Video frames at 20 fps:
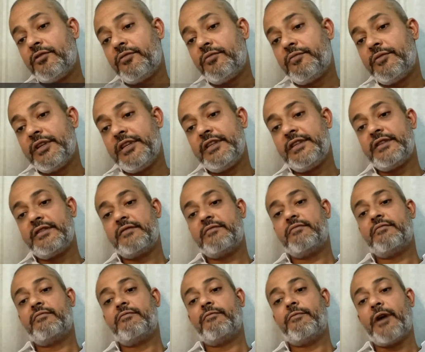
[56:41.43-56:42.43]
these,
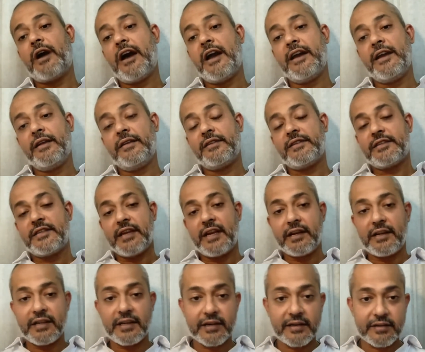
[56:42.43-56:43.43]
I
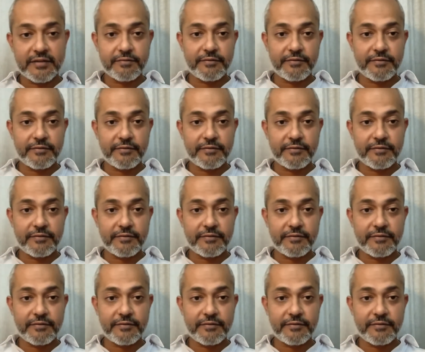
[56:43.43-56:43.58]
said that